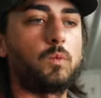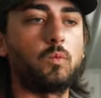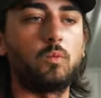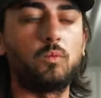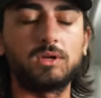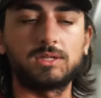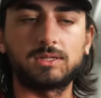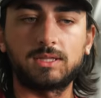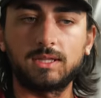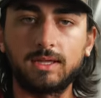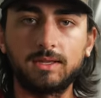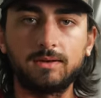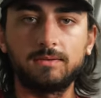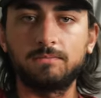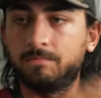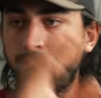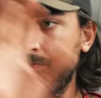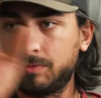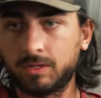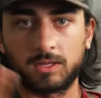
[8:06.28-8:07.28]

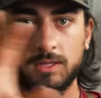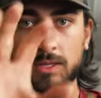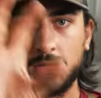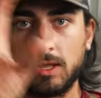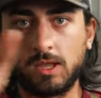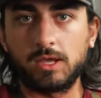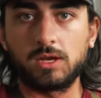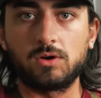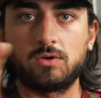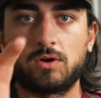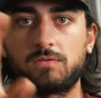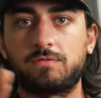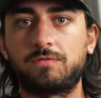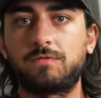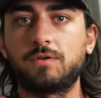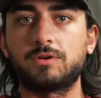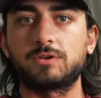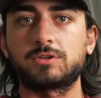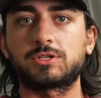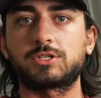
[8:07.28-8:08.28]
within, you know, a
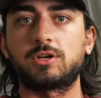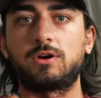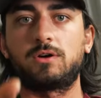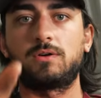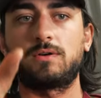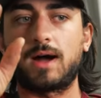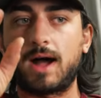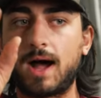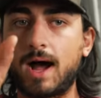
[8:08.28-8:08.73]
foot or so.